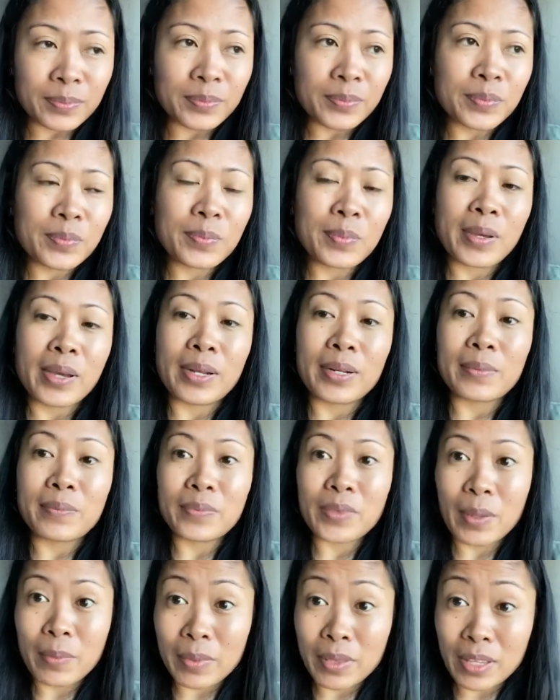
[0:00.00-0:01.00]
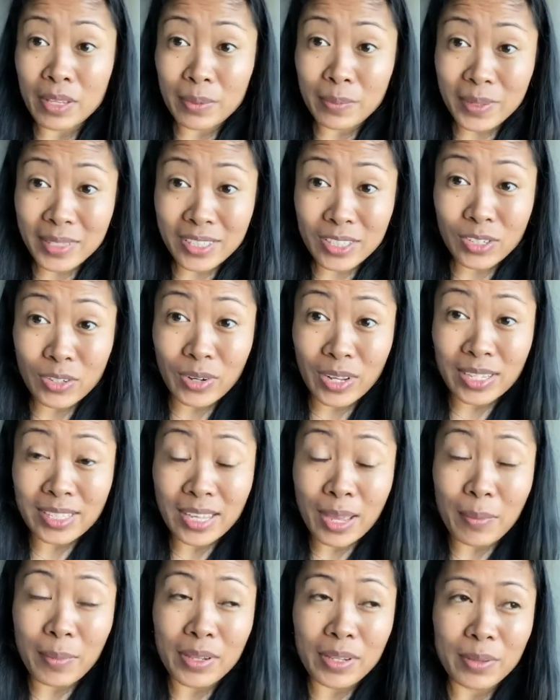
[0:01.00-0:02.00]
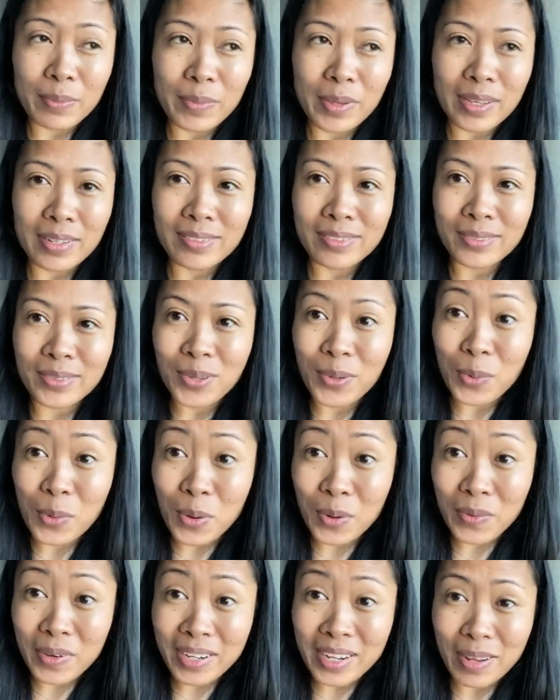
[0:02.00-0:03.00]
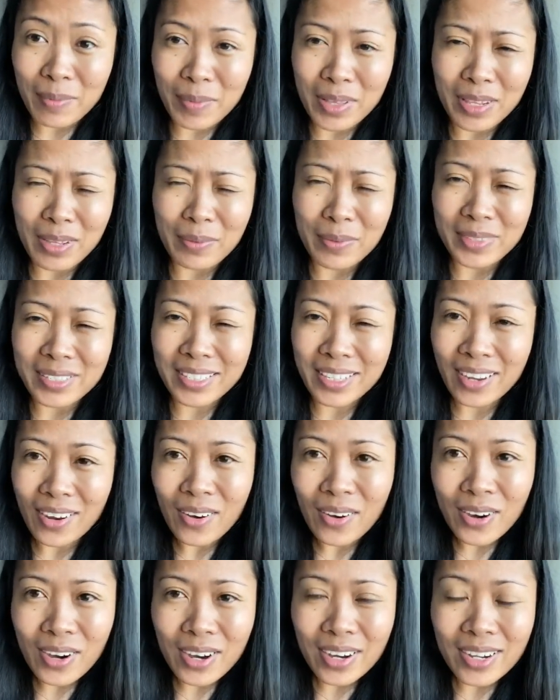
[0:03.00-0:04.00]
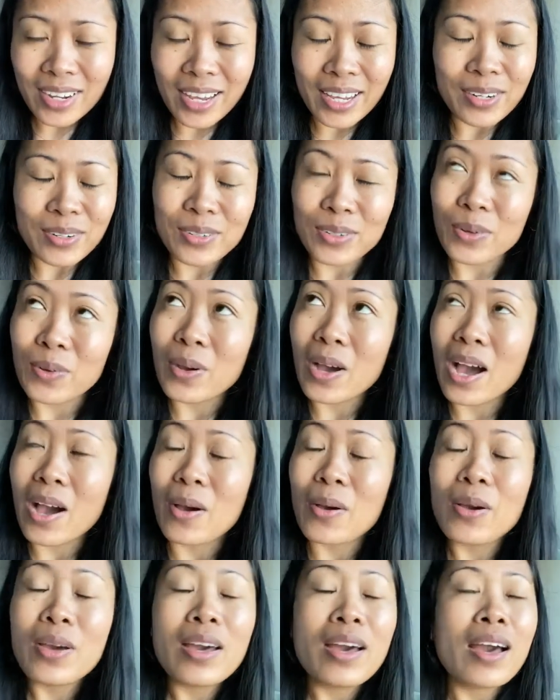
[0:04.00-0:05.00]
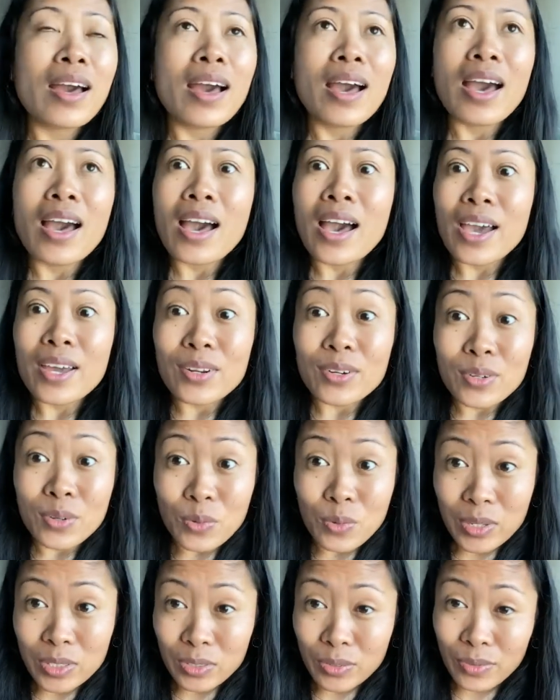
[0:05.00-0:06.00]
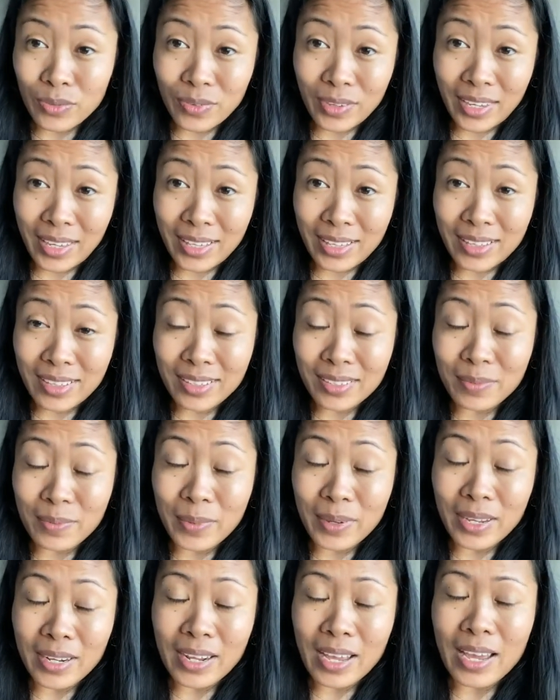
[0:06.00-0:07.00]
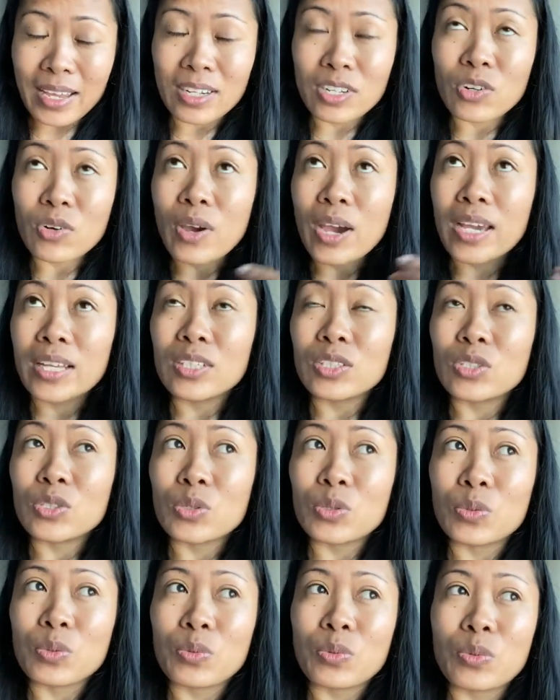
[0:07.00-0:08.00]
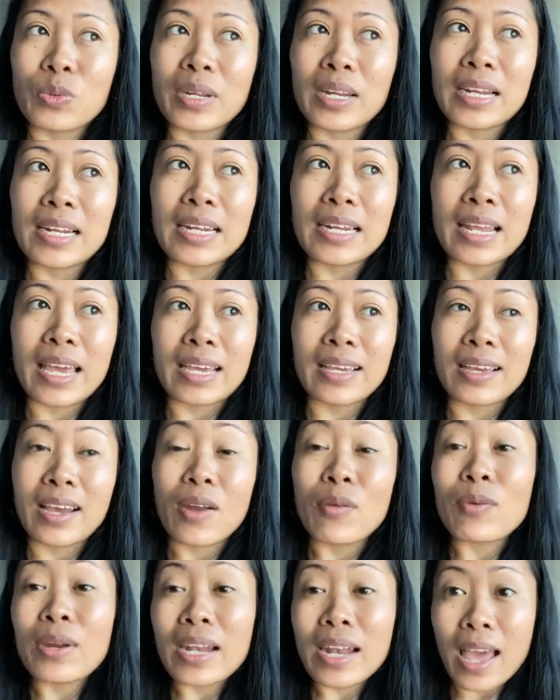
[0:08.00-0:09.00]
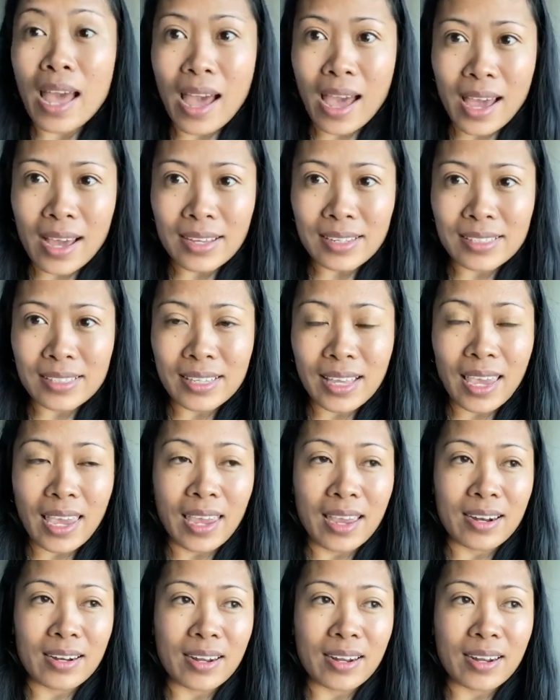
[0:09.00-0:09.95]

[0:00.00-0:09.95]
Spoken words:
but I'm a little bit stressed. I'm a little bit worried. I'm a little bit scared. I don't know what to feel, but I try to really relax and